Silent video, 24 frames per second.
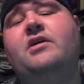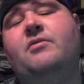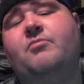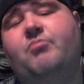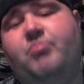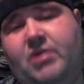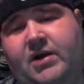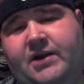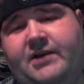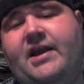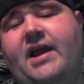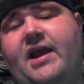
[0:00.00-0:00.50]

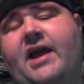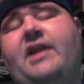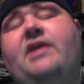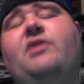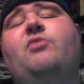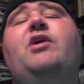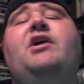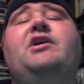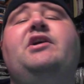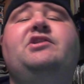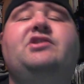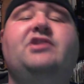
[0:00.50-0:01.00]
But
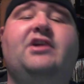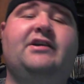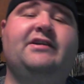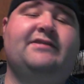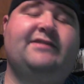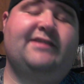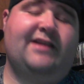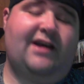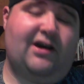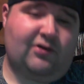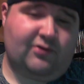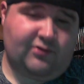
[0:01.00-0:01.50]
anyway, check us
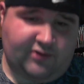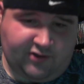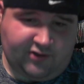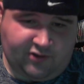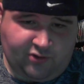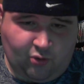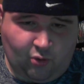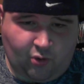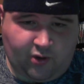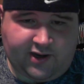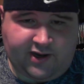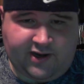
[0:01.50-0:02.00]
out, The
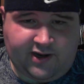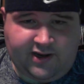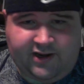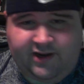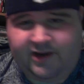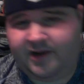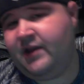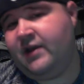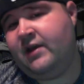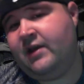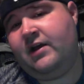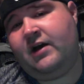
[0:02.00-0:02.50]
Dorkening.